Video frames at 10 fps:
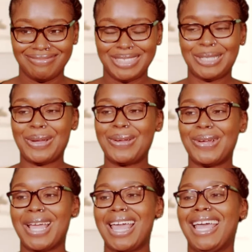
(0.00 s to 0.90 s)

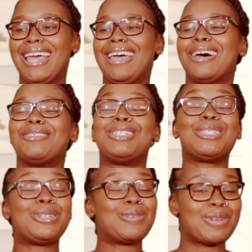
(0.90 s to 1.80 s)
So I already
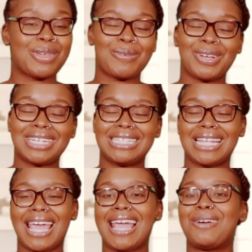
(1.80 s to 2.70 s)
knew what they were gonna say.